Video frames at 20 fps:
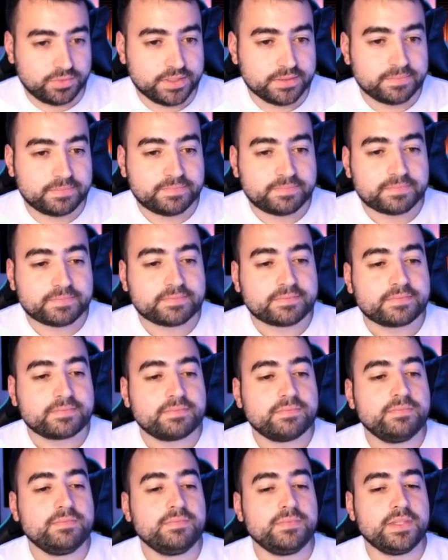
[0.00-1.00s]
bit
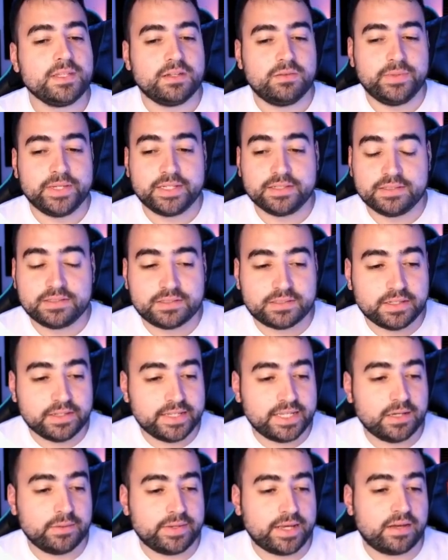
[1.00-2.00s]
we can
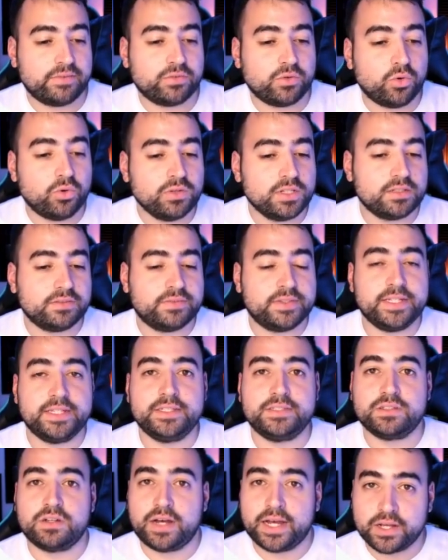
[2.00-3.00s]
see here we have all of
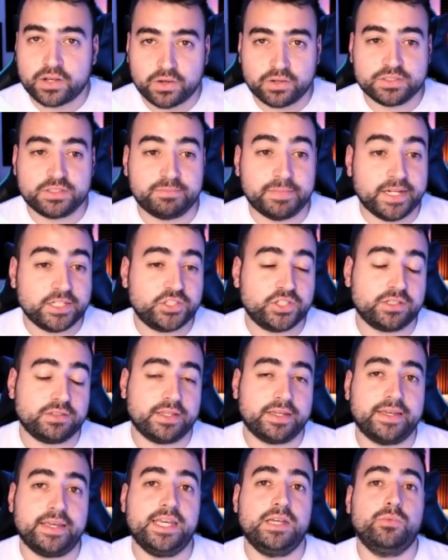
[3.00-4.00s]
these icons matching
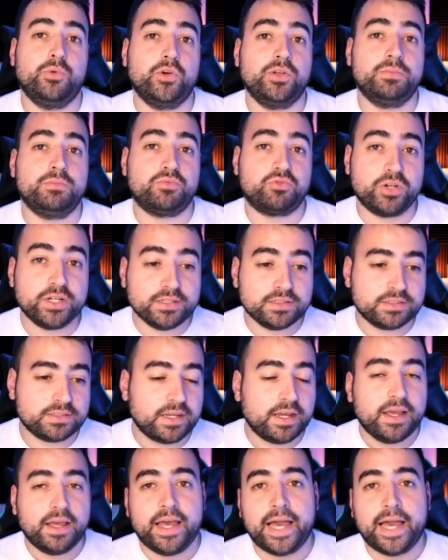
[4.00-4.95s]
the keyword print.